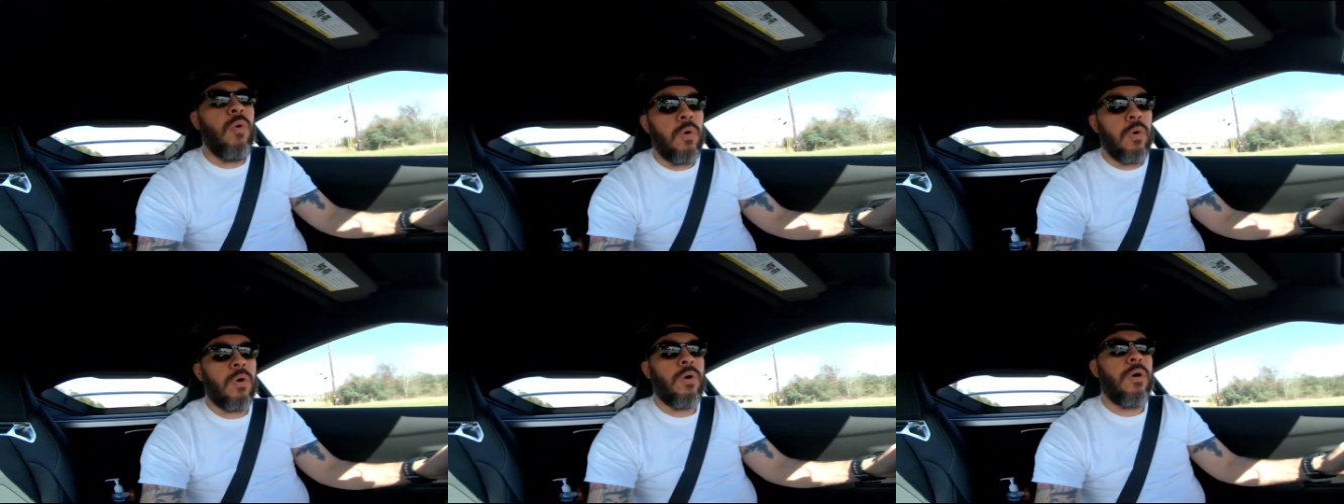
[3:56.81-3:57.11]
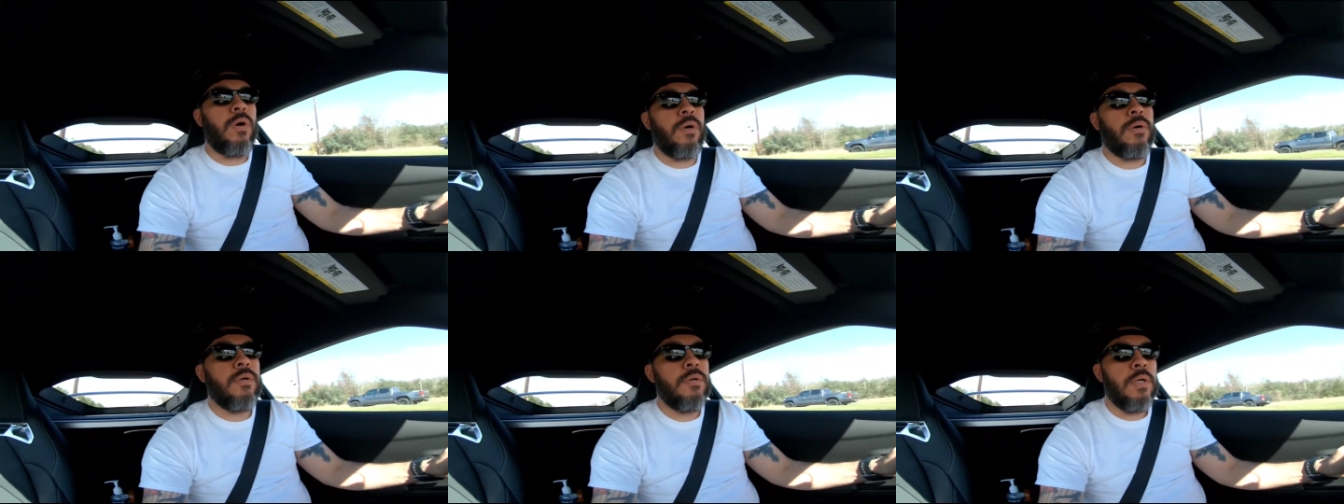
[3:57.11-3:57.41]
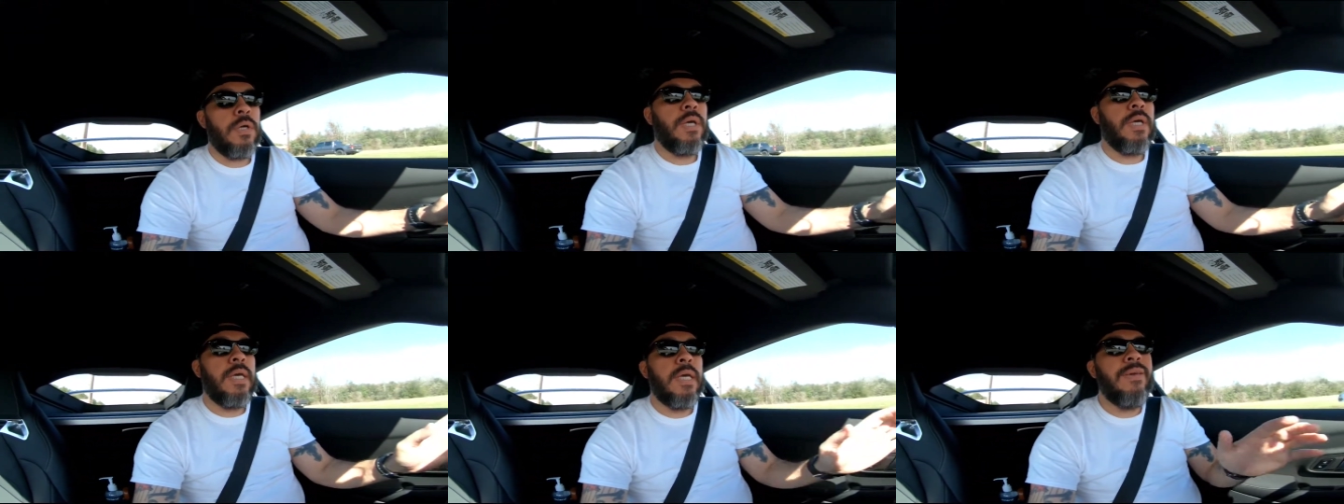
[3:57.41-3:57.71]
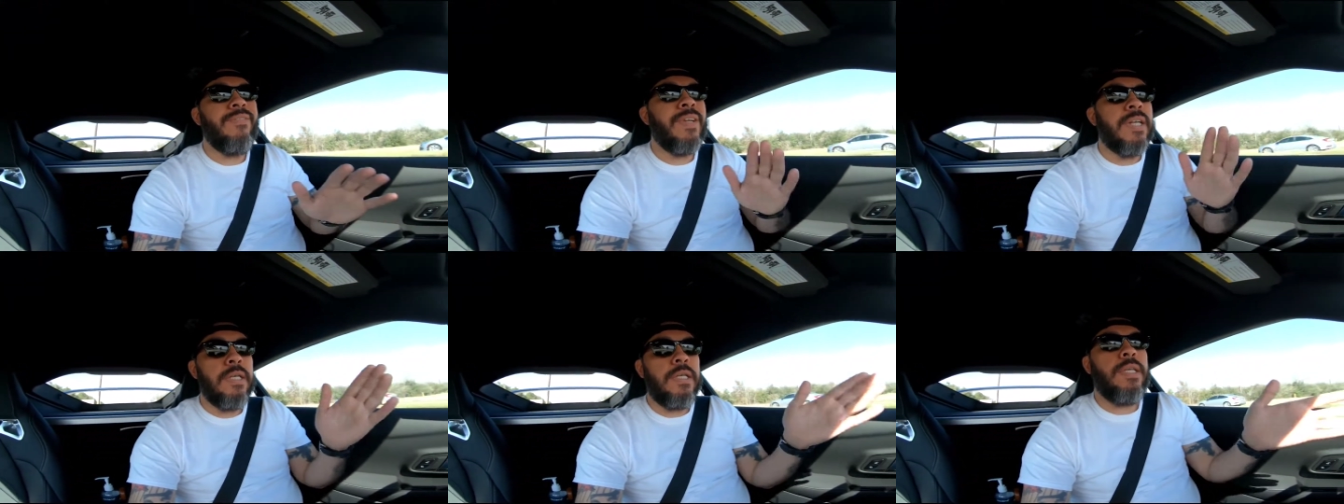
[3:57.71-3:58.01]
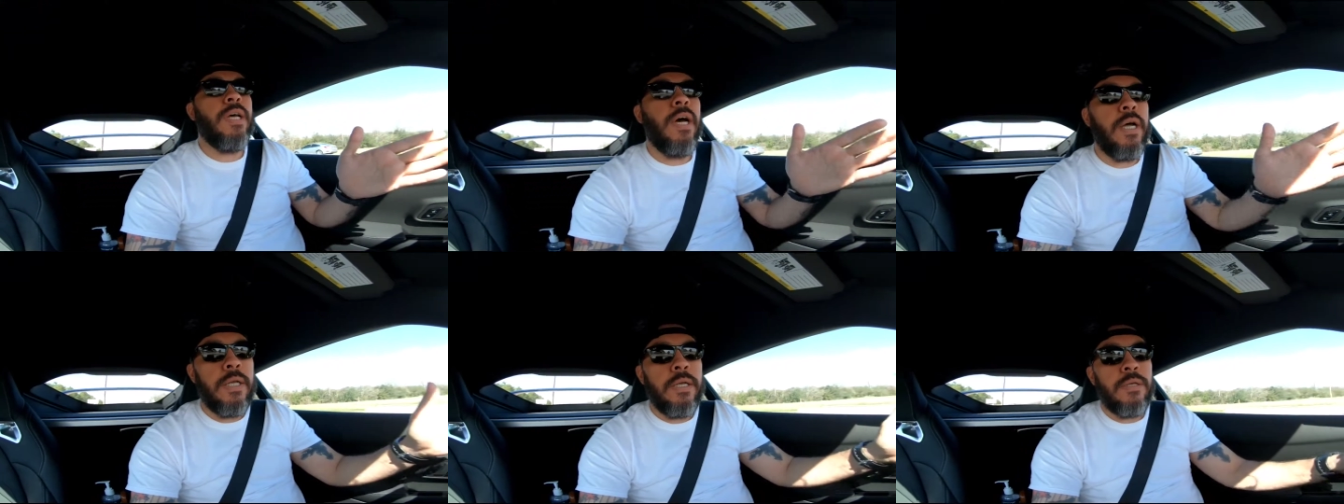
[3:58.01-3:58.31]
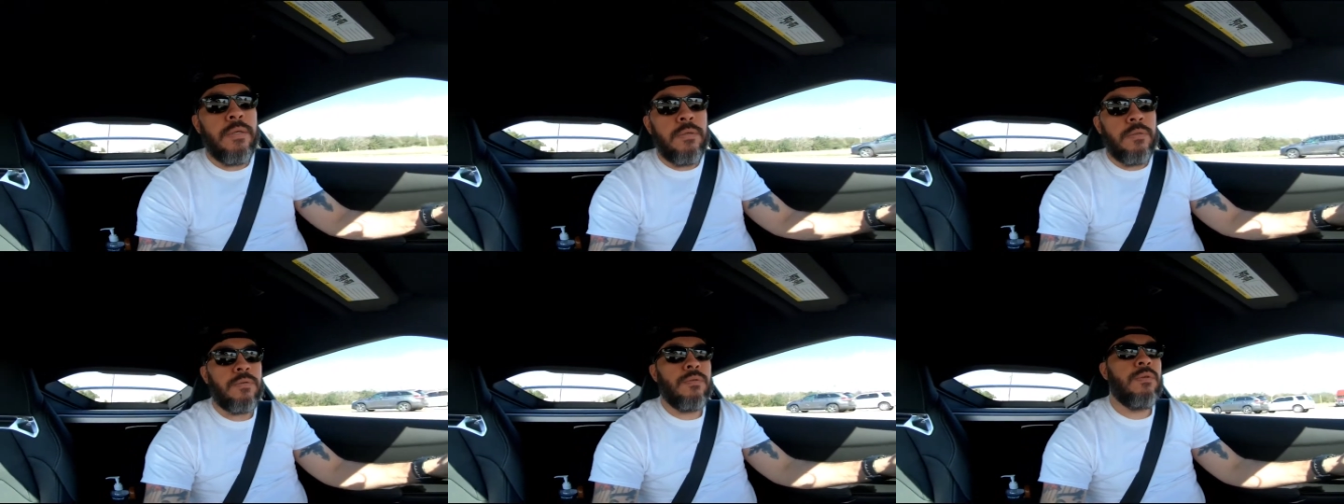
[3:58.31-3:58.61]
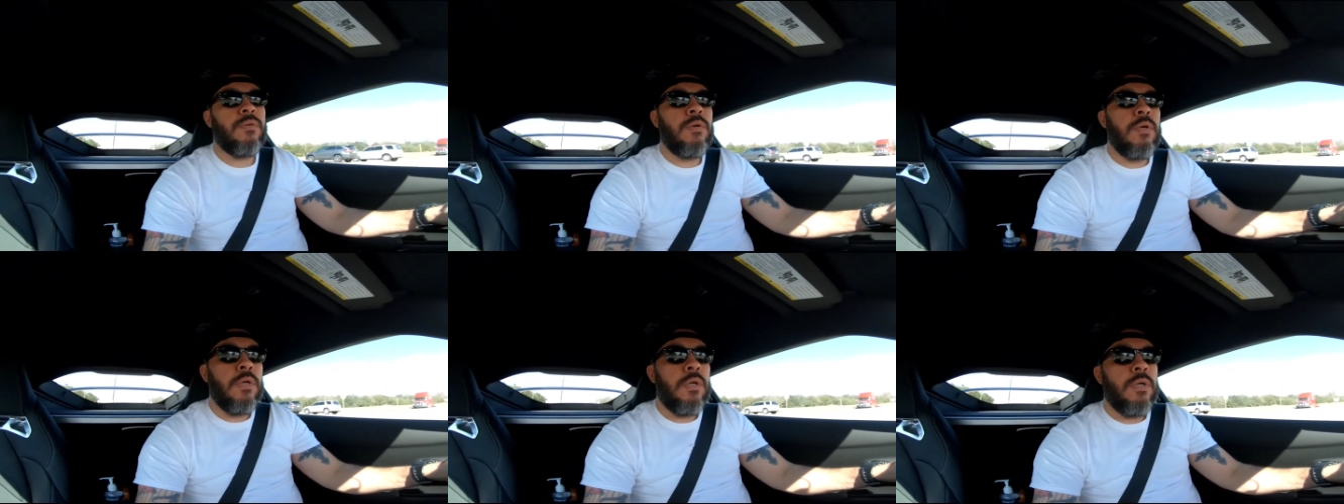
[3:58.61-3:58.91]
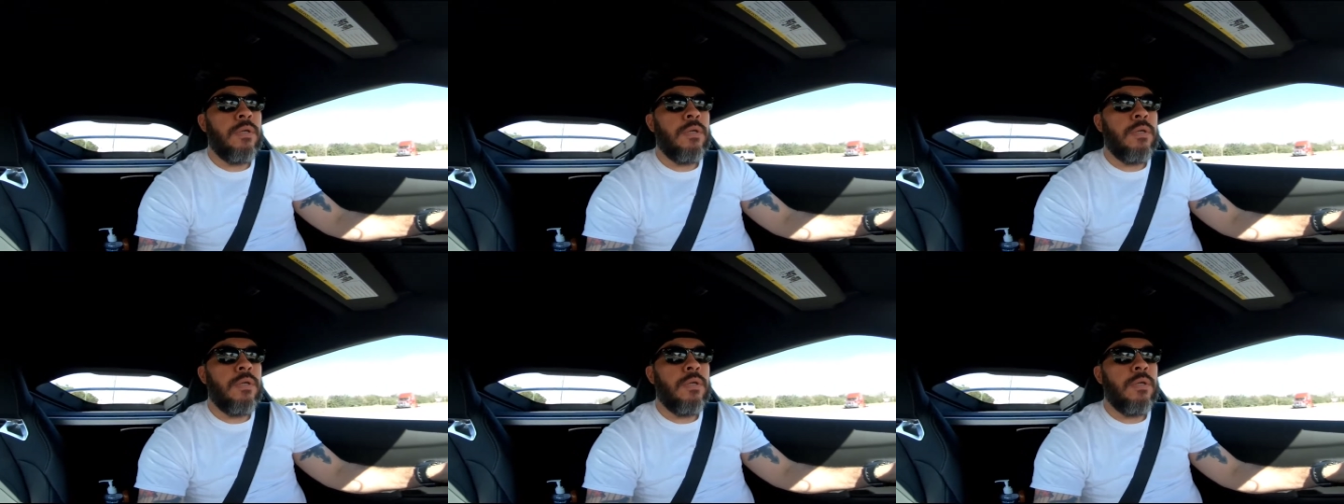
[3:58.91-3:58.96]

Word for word: or even done